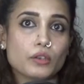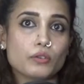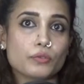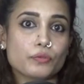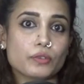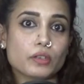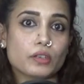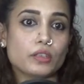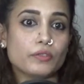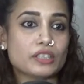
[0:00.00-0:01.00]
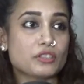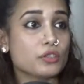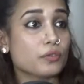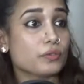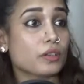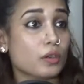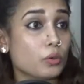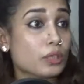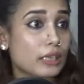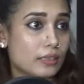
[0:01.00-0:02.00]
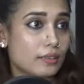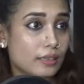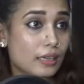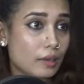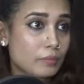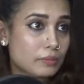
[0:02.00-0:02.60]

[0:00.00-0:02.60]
we kind of uh, the wastage of the clothing, the